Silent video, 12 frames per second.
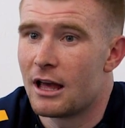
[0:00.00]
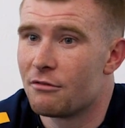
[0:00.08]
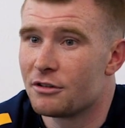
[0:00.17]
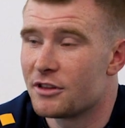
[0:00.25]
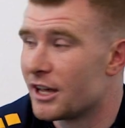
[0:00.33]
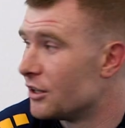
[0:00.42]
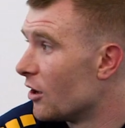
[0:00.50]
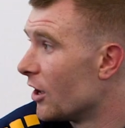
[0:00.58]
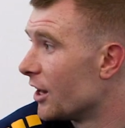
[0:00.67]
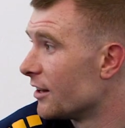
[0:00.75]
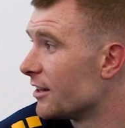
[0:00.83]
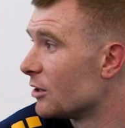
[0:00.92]
ever say
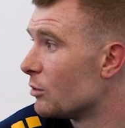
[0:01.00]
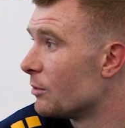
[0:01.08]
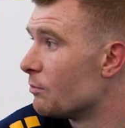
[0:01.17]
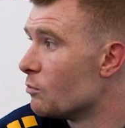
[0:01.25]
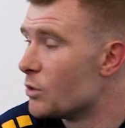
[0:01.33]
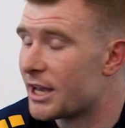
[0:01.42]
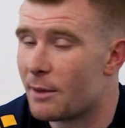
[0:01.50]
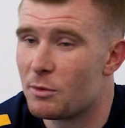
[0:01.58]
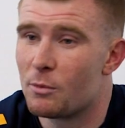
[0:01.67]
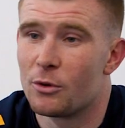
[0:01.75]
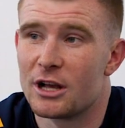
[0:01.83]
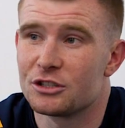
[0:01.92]
die, and I think we, we kept
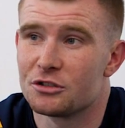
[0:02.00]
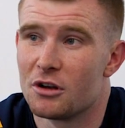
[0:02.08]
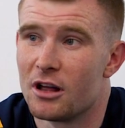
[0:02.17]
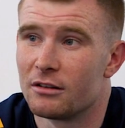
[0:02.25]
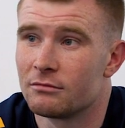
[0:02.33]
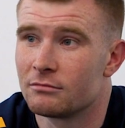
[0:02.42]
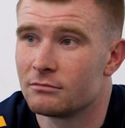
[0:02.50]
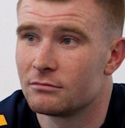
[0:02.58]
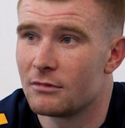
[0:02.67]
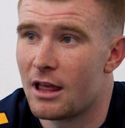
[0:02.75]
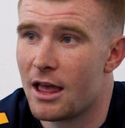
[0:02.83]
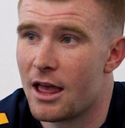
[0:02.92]
the pressure on
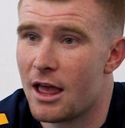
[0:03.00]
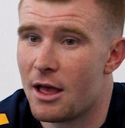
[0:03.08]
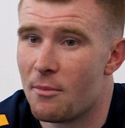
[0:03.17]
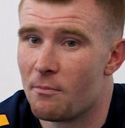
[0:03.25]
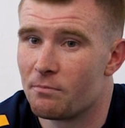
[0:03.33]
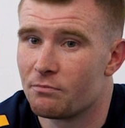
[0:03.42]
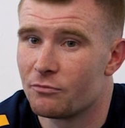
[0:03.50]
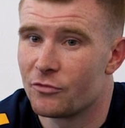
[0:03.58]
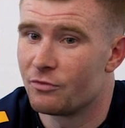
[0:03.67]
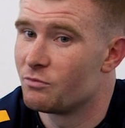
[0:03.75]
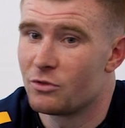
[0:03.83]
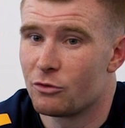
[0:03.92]
um,
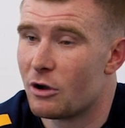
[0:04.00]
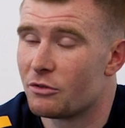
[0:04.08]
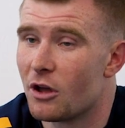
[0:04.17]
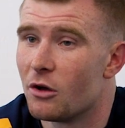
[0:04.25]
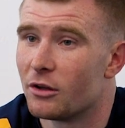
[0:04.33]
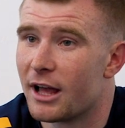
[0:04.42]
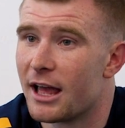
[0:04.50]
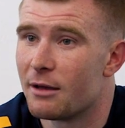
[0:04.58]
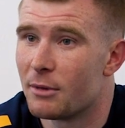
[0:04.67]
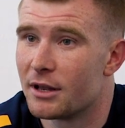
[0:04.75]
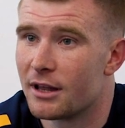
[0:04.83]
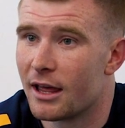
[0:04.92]
throughout the whole
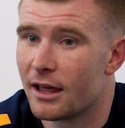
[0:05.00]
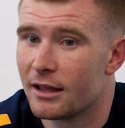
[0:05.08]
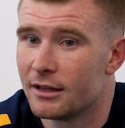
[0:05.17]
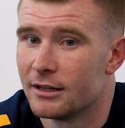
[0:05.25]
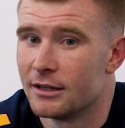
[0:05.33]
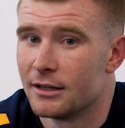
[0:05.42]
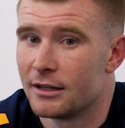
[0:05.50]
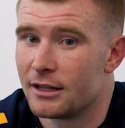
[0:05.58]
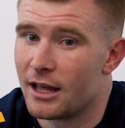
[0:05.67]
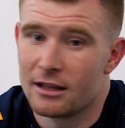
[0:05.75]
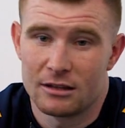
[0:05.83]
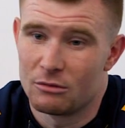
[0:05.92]
game, and uh,
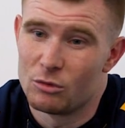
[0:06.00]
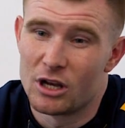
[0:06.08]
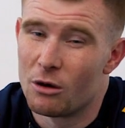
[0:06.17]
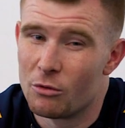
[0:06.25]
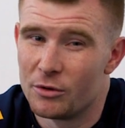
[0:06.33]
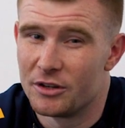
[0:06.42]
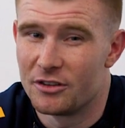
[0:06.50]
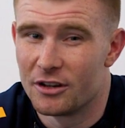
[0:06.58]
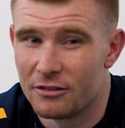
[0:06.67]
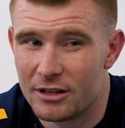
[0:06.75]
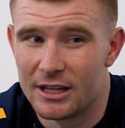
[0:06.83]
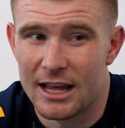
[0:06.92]
yeah, we got what we
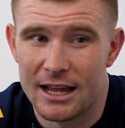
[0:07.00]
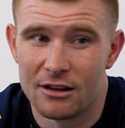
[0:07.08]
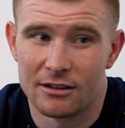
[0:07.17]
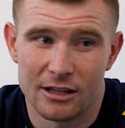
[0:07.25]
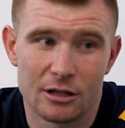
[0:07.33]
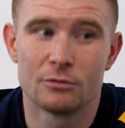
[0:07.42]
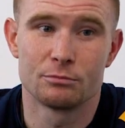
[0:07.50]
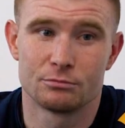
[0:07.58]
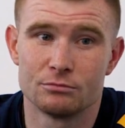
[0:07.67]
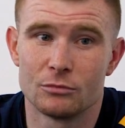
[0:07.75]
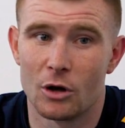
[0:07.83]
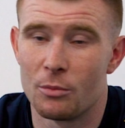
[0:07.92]
deserved in the end. I think
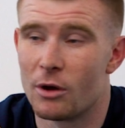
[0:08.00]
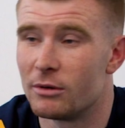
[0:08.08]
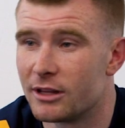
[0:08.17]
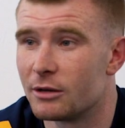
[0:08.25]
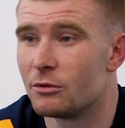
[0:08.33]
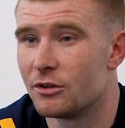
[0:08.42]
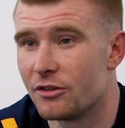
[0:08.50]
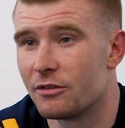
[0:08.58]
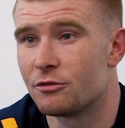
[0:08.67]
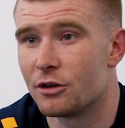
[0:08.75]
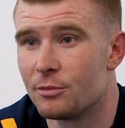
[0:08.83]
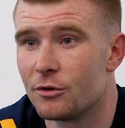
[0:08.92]
I probably think we
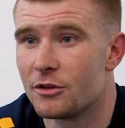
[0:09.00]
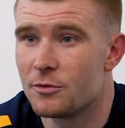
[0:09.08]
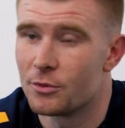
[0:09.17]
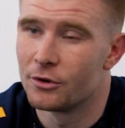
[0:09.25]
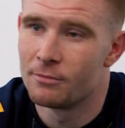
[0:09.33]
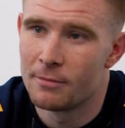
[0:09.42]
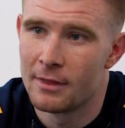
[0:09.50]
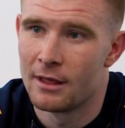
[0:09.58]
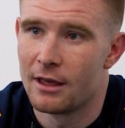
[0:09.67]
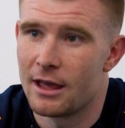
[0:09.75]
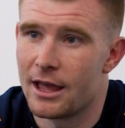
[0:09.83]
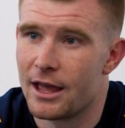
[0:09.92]
deserved three points, but
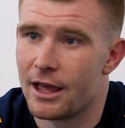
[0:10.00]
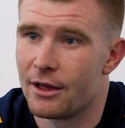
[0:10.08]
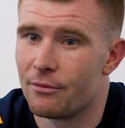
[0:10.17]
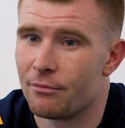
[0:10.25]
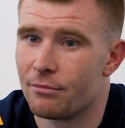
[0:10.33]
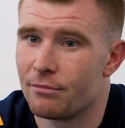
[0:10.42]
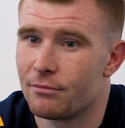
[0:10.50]
um,